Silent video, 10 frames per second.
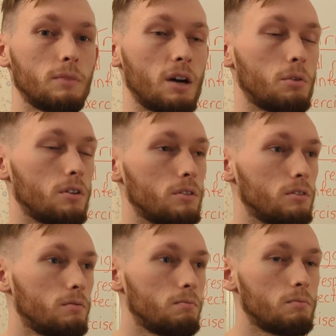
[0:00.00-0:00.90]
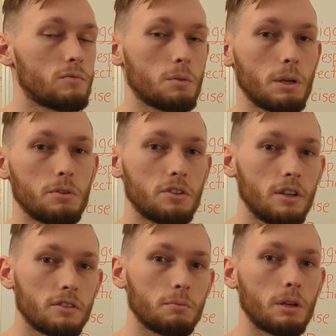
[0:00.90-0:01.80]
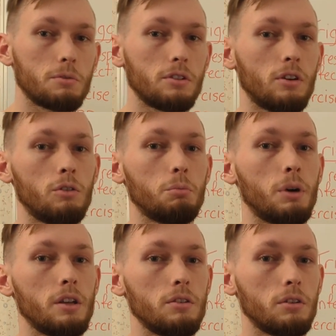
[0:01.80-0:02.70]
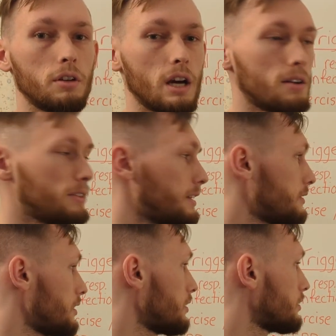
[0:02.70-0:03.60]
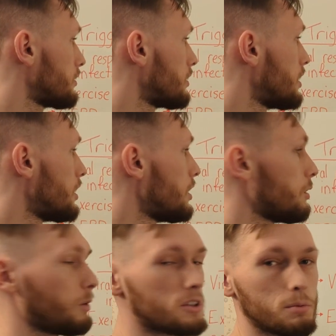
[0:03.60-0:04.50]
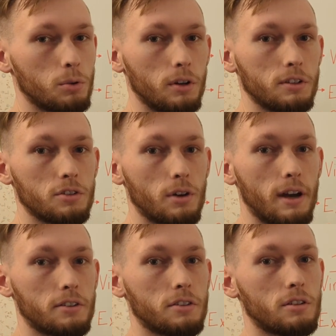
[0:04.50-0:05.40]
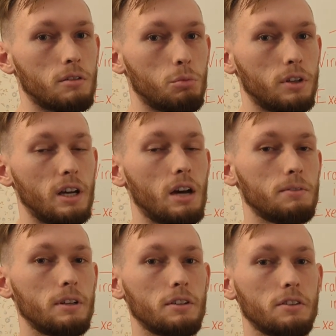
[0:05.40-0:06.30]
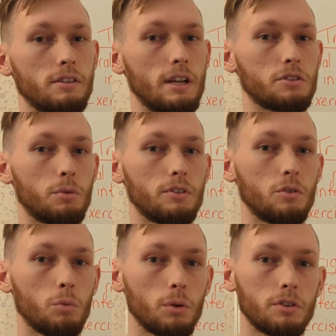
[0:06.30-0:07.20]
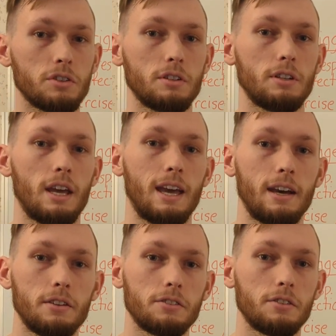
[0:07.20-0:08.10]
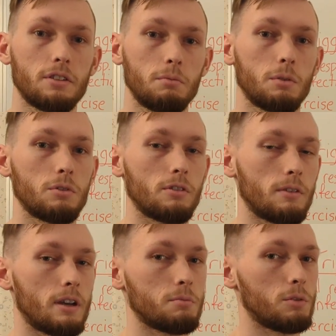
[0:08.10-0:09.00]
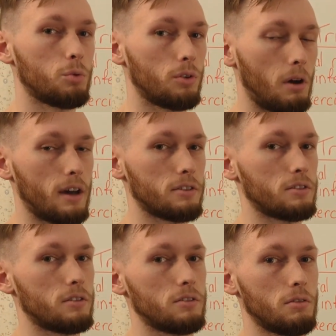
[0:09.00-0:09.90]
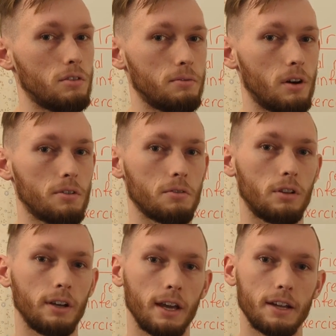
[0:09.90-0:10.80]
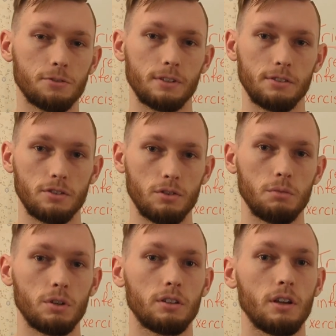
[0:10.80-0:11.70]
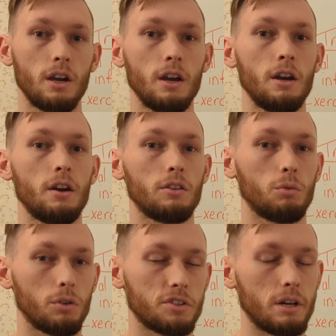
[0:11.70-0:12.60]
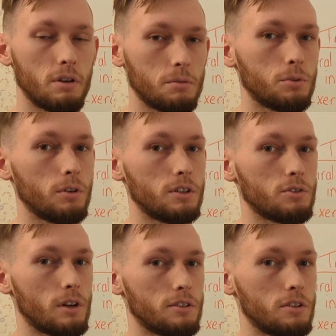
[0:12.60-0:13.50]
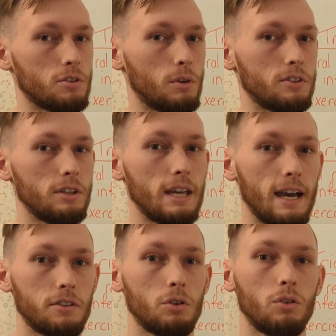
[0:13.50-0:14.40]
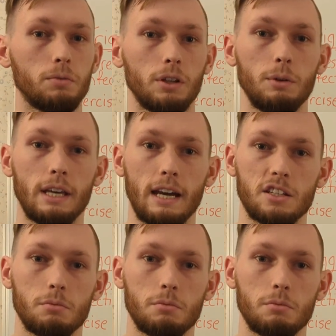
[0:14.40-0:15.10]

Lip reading: That one, sometimes you see it, sometimes you don't, but you could have that there. Respiratory distress, pretty obvious, and that's going to worsen as the symptoms of asthma progress. So the farther along it gets without the treatment, the worse that respiratory distress is going to get. Hopefully we catch